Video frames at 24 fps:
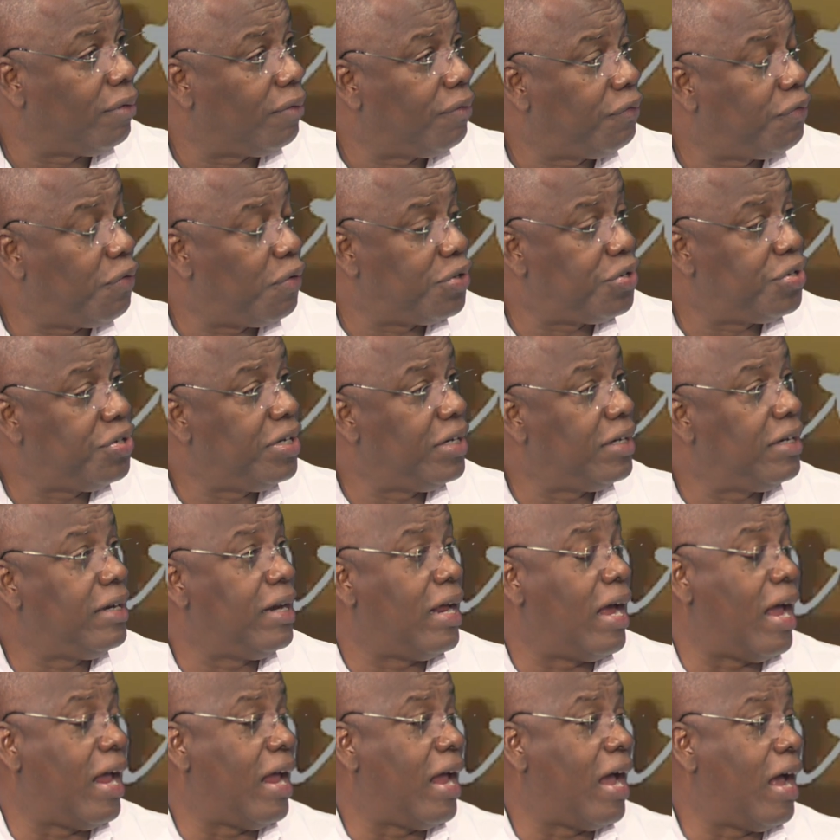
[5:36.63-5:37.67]
Fortunately,
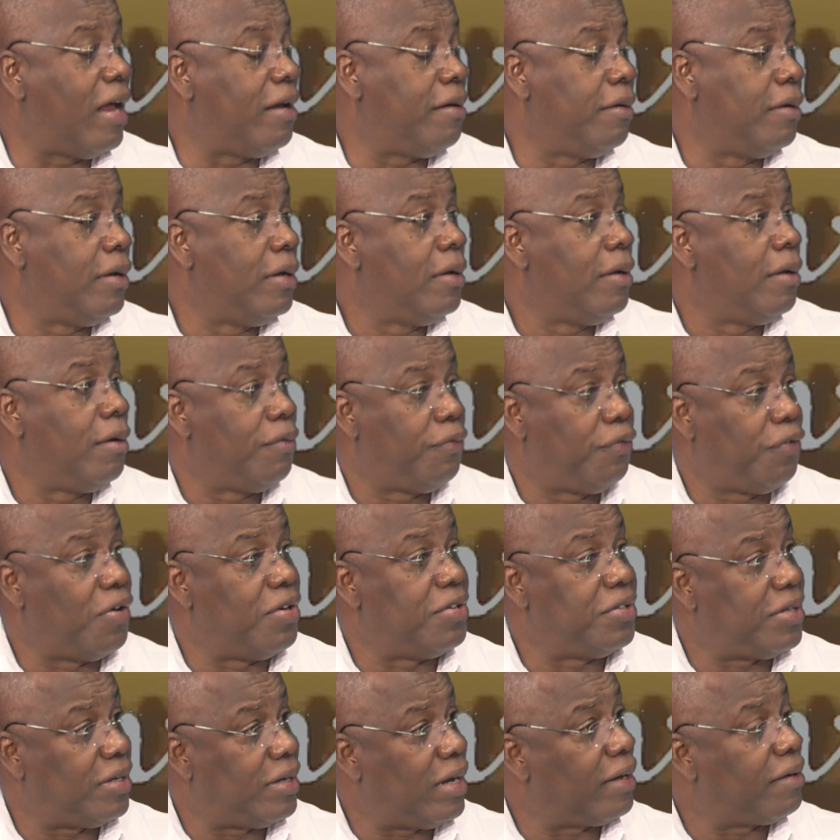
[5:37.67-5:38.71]
I had
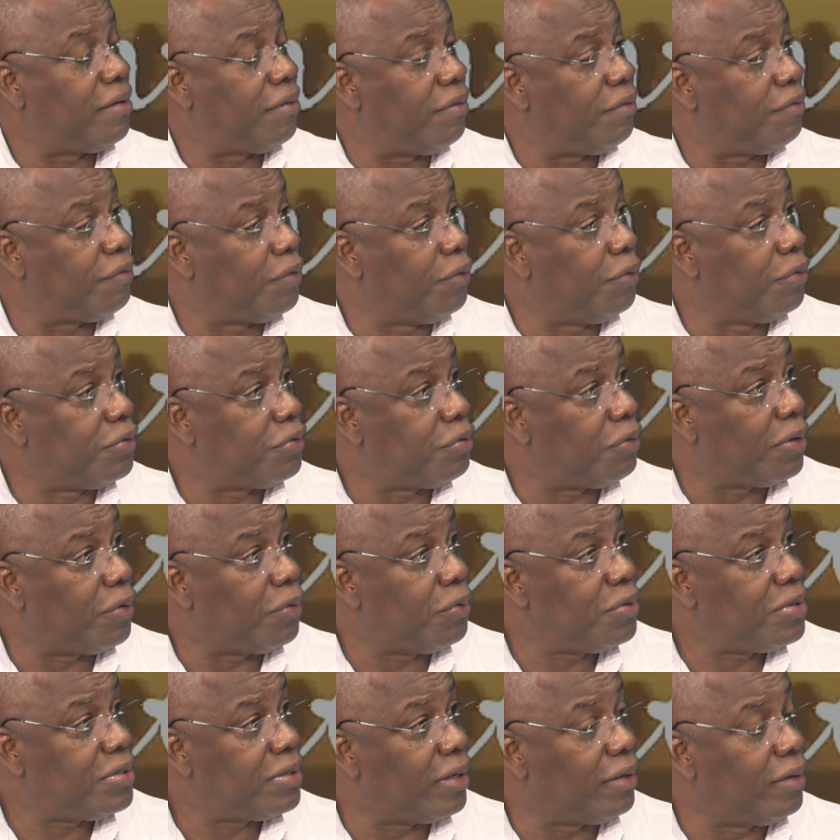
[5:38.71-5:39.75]
funds that I could have go to a
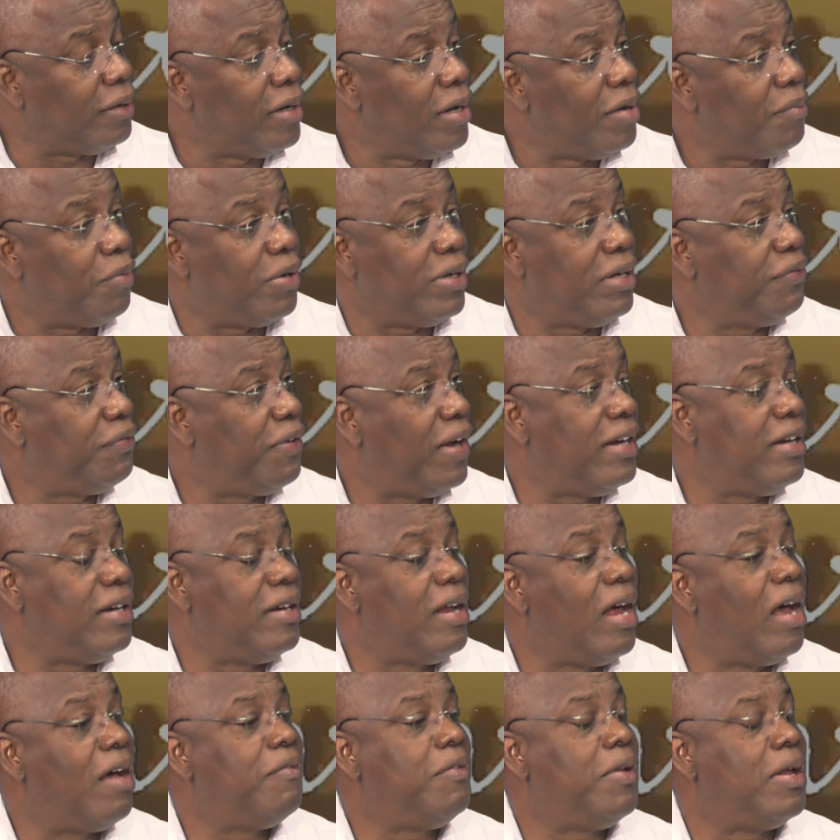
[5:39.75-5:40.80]
hotel. But if I
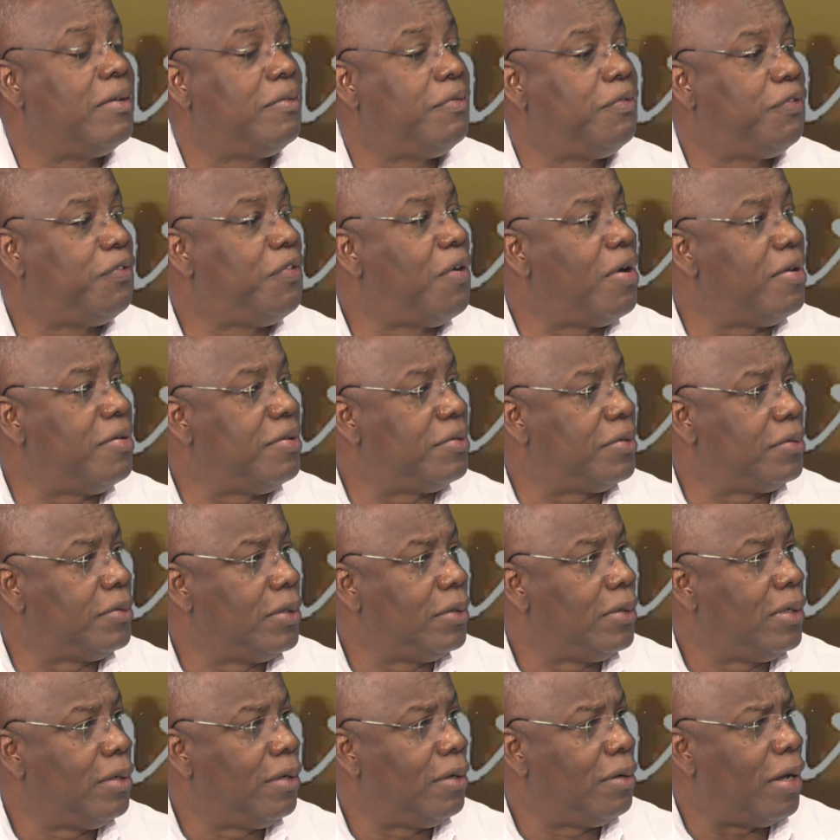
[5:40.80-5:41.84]
didn't have that funds,
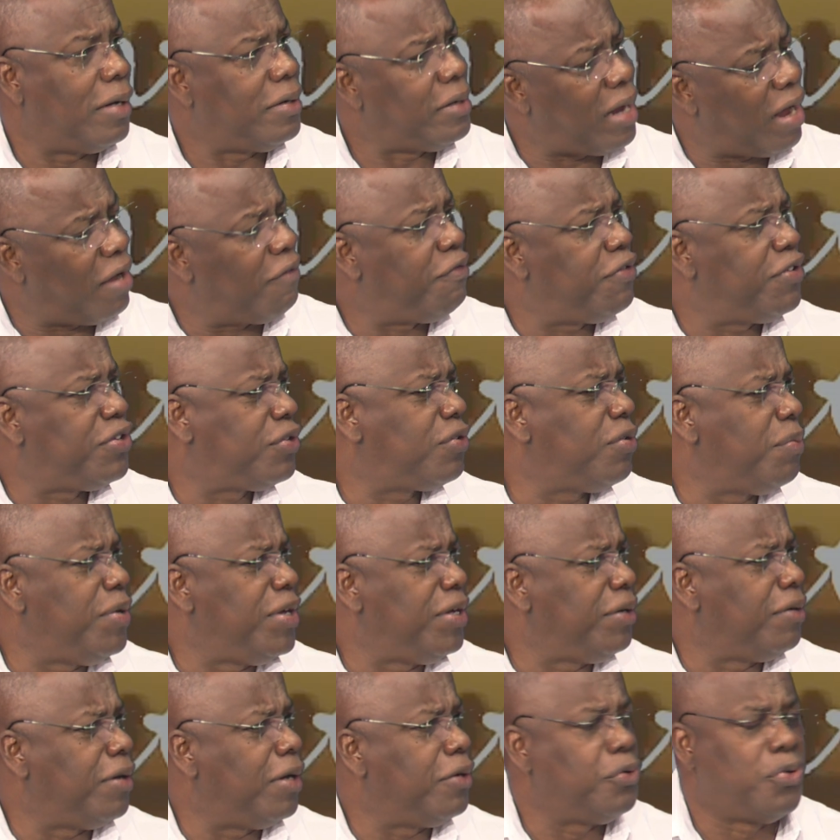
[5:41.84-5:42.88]
and the average
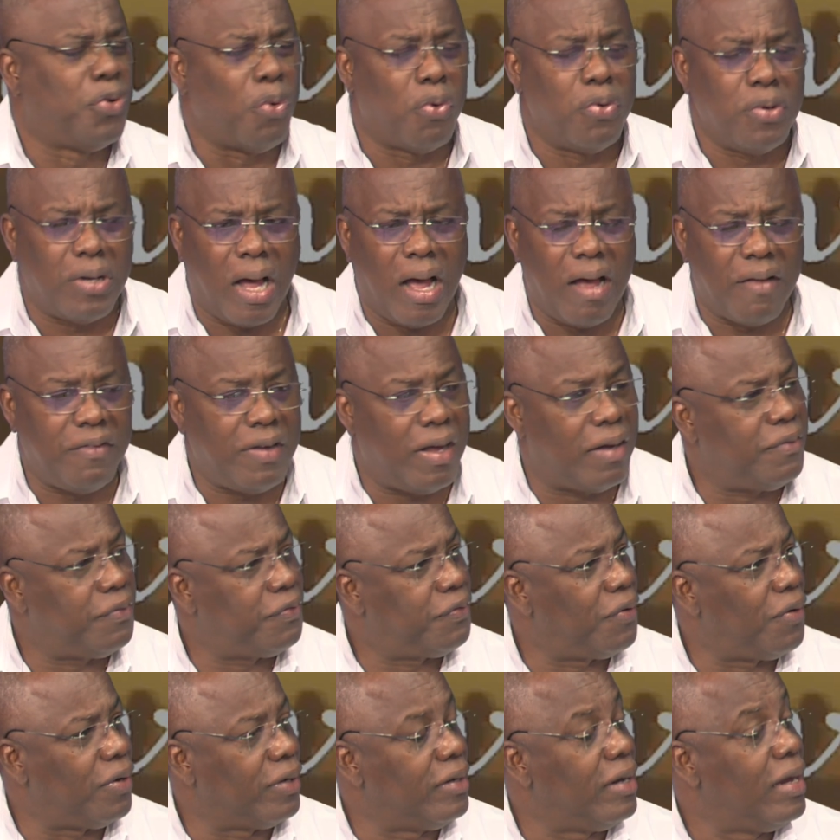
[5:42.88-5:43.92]
Tobagonian don't have that
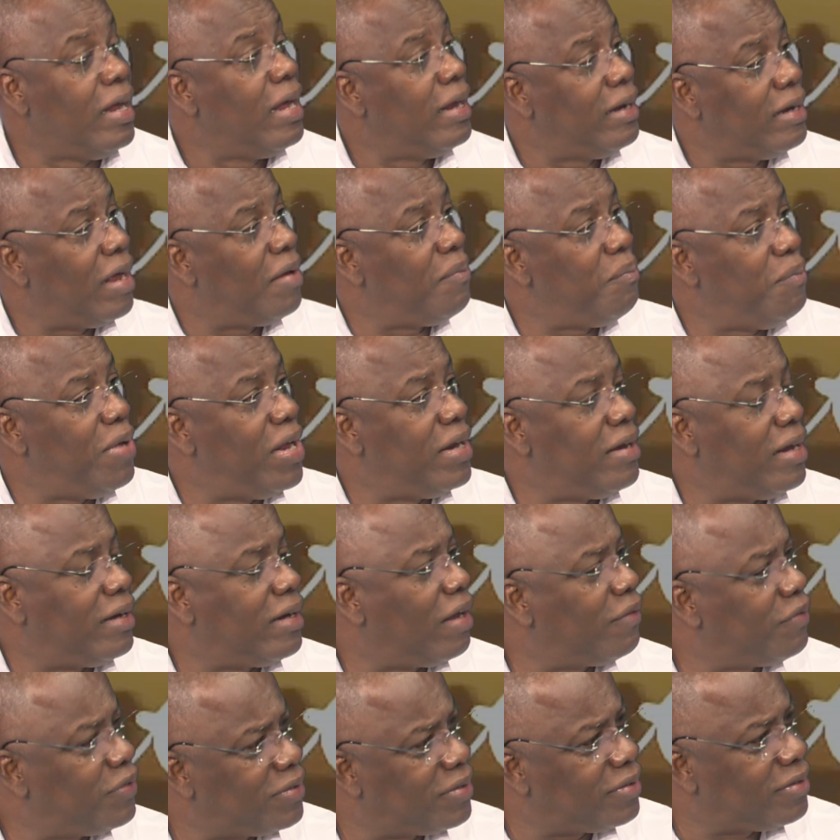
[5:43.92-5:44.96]
fund, that meant that I
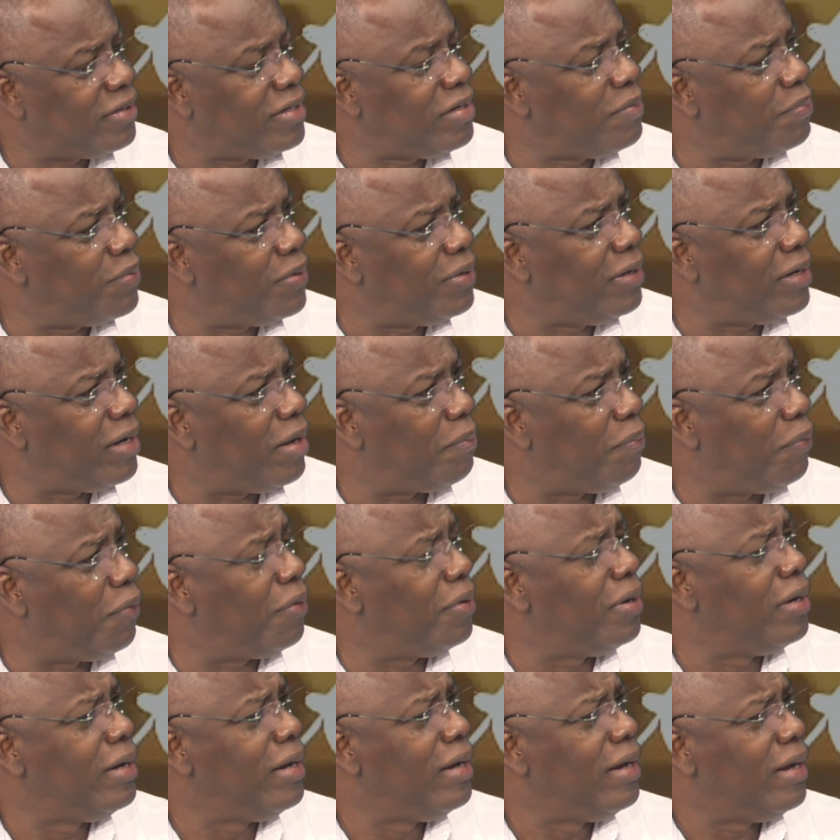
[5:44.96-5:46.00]
have to sleep in the
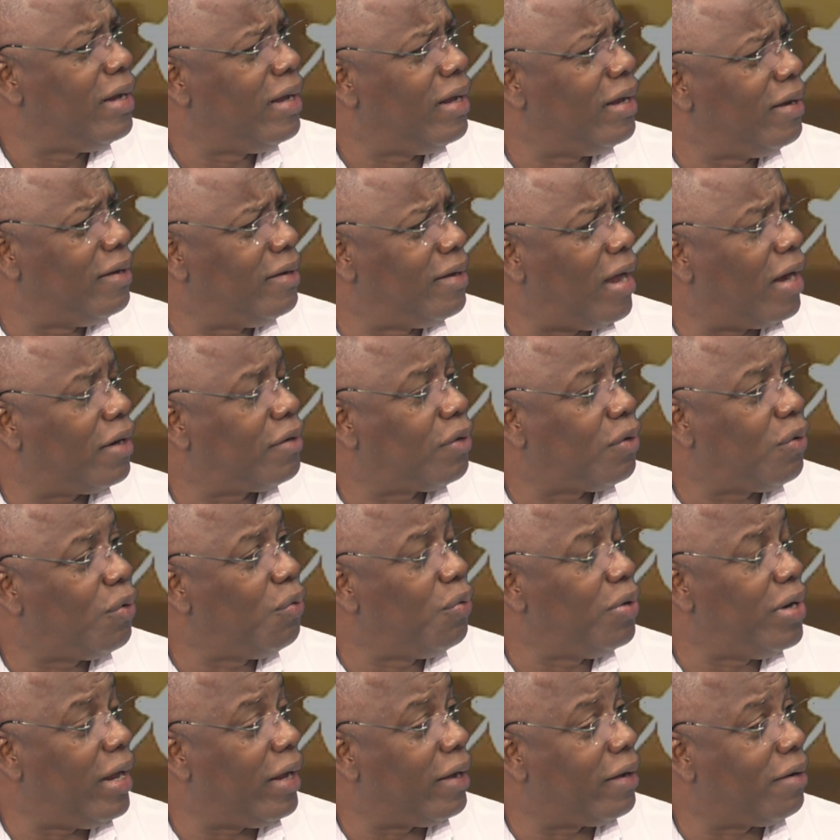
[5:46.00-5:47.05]
airport in that
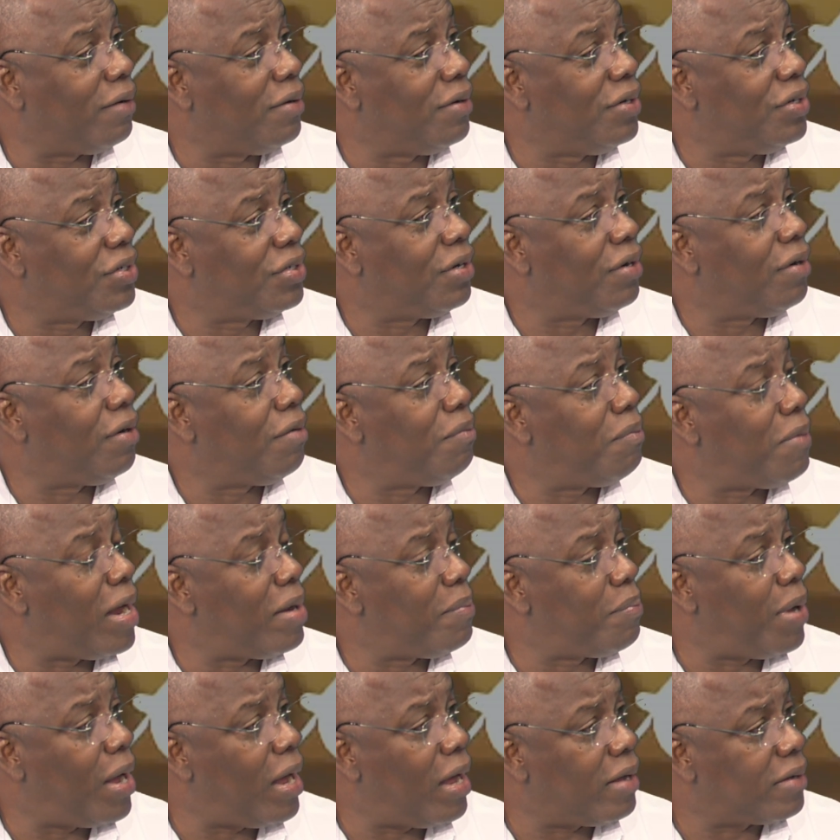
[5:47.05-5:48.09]
cold air condition on my
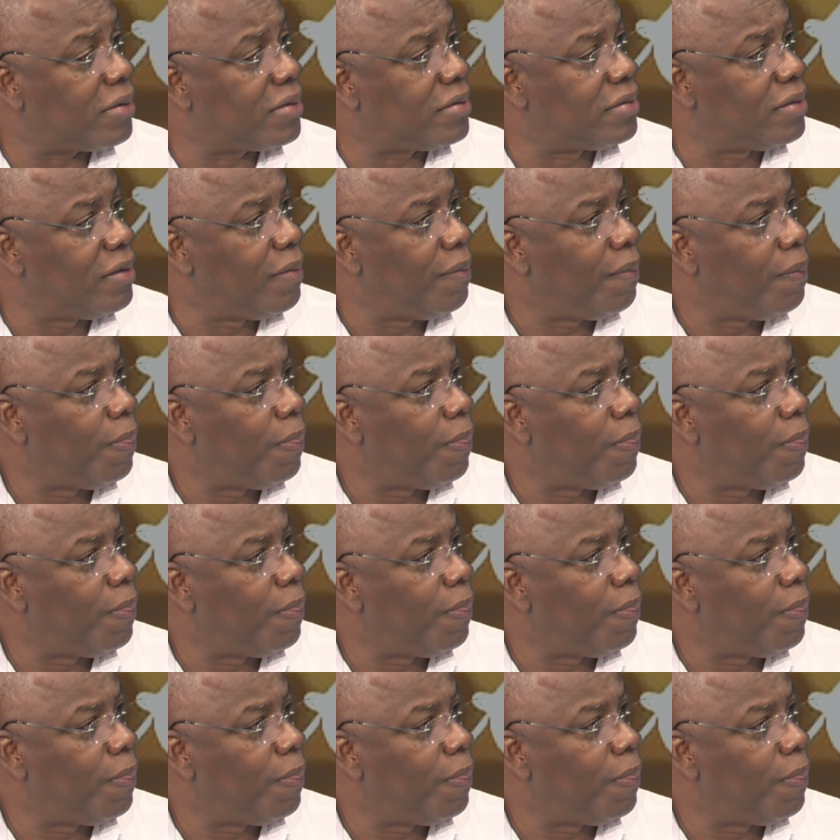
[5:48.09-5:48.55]
bags.